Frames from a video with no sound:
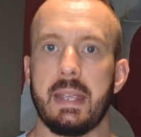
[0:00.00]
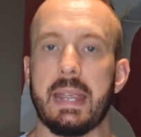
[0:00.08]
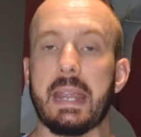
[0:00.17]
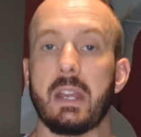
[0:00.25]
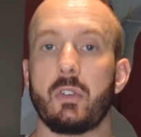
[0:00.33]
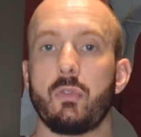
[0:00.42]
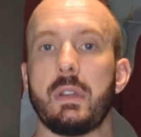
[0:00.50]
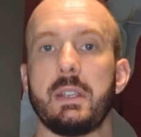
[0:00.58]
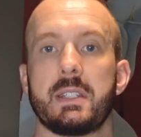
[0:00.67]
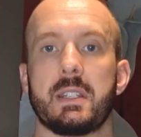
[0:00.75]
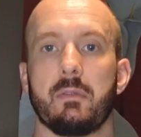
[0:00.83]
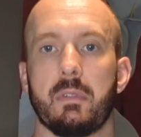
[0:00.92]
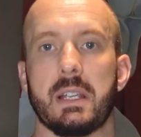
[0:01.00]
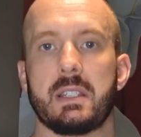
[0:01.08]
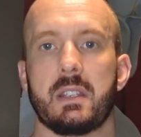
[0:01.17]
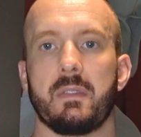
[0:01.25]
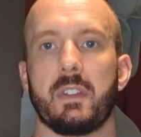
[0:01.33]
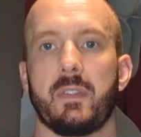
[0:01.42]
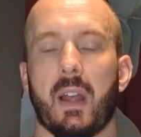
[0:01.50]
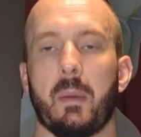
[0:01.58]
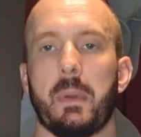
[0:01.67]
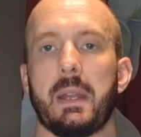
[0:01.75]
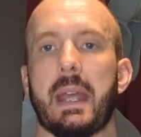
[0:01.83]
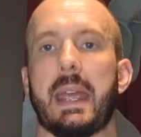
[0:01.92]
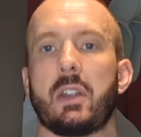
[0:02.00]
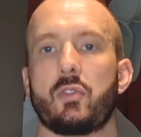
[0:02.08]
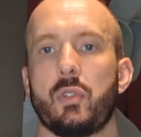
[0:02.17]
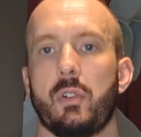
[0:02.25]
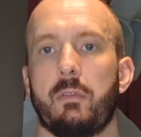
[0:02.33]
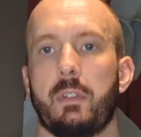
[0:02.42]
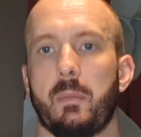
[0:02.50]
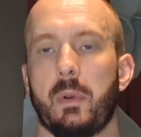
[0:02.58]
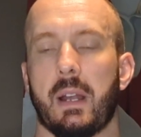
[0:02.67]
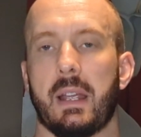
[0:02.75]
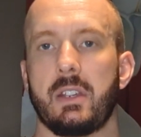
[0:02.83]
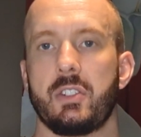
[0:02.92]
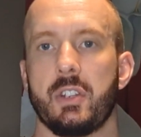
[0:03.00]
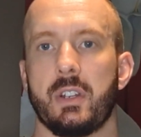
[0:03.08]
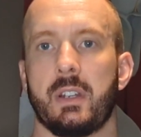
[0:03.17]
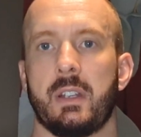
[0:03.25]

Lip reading: increased the risk of developing atrial fibrillation.